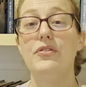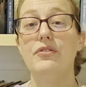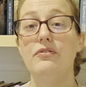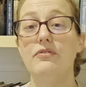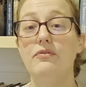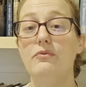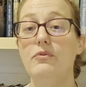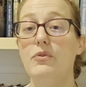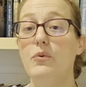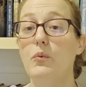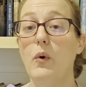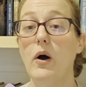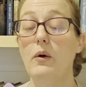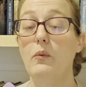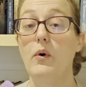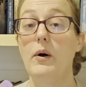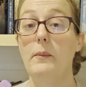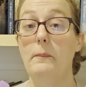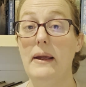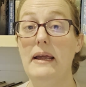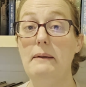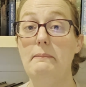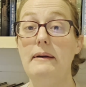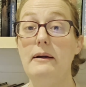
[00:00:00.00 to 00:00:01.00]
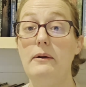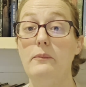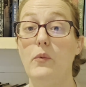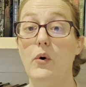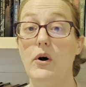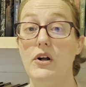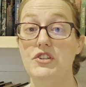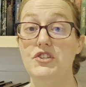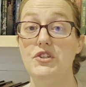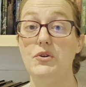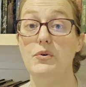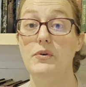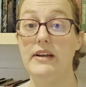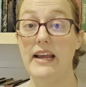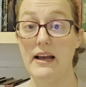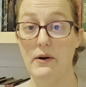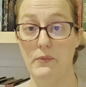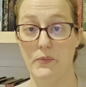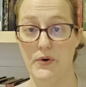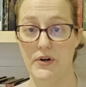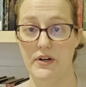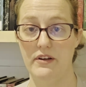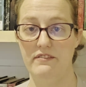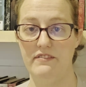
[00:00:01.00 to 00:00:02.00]
What made me want to
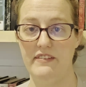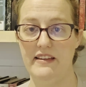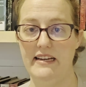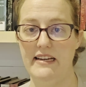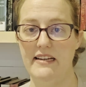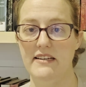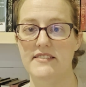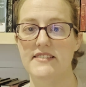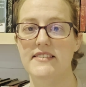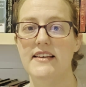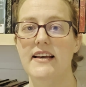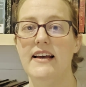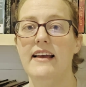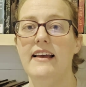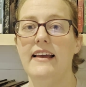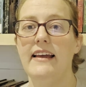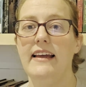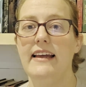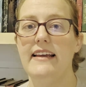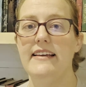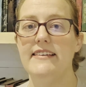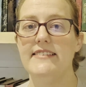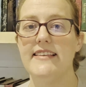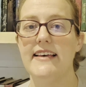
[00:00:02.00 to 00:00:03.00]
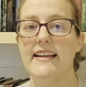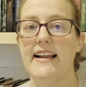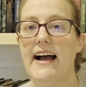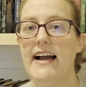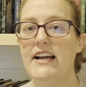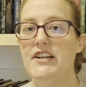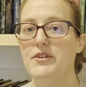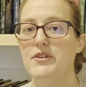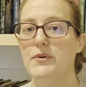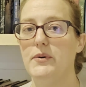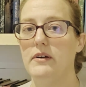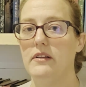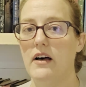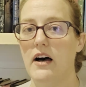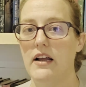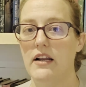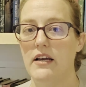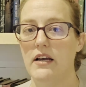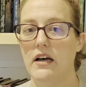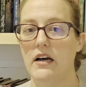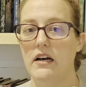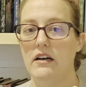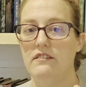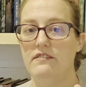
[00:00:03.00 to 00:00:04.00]
get one of these is that I do a lot
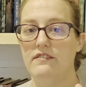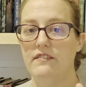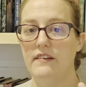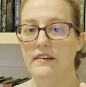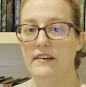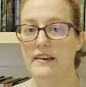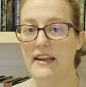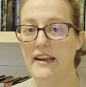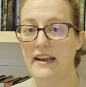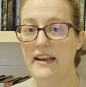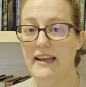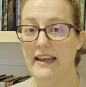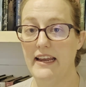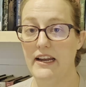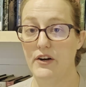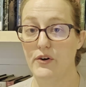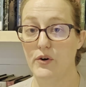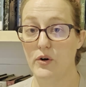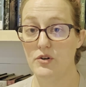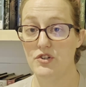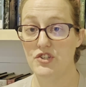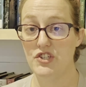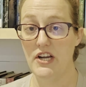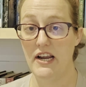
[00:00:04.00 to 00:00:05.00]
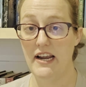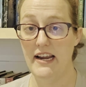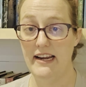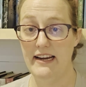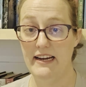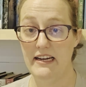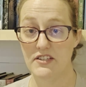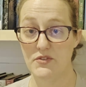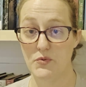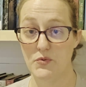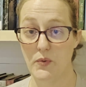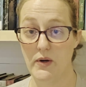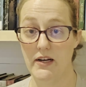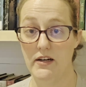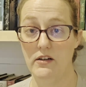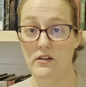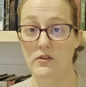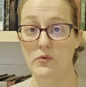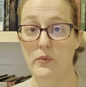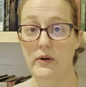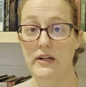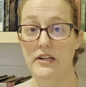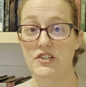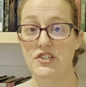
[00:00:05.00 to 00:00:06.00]
of knitting and crocheting as
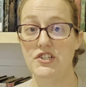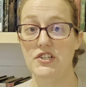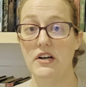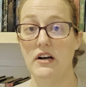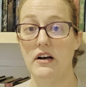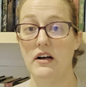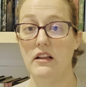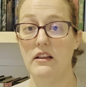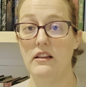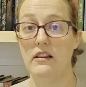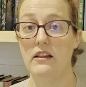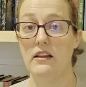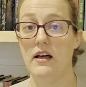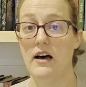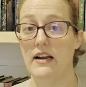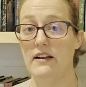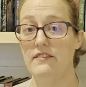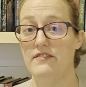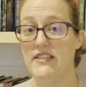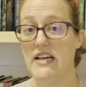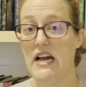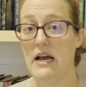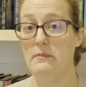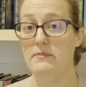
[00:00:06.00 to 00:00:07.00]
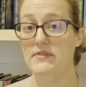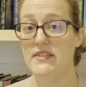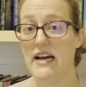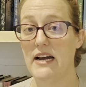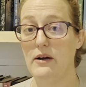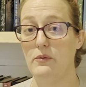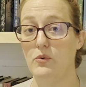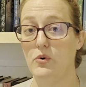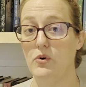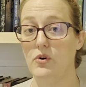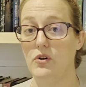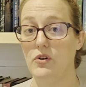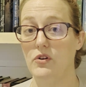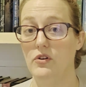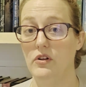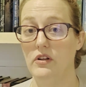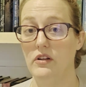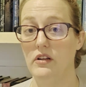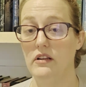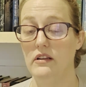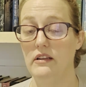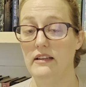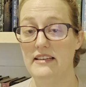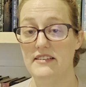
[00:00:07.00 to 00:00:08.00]
well, which a lot of times I
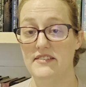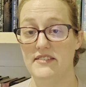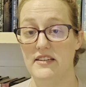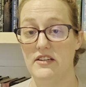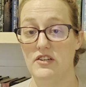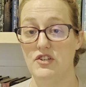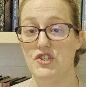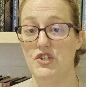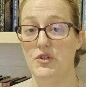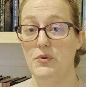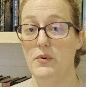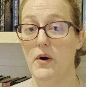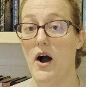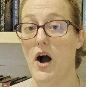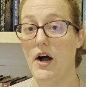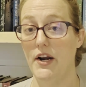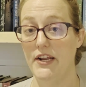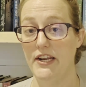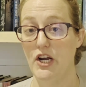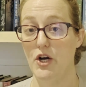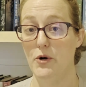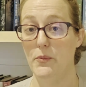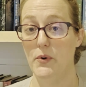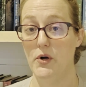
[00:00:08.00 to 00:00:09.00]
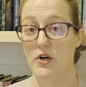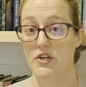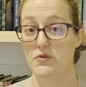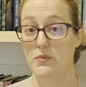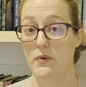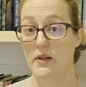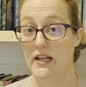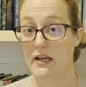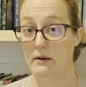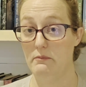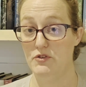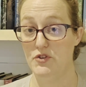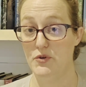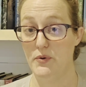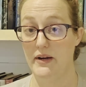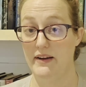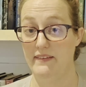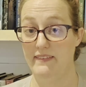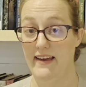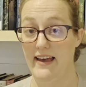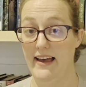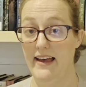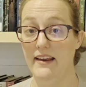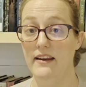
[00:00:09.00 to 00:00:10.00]
will listen to audiobooks while I'm
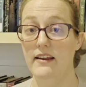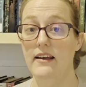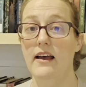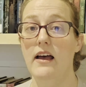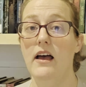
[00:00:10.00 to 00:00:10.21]
doing that.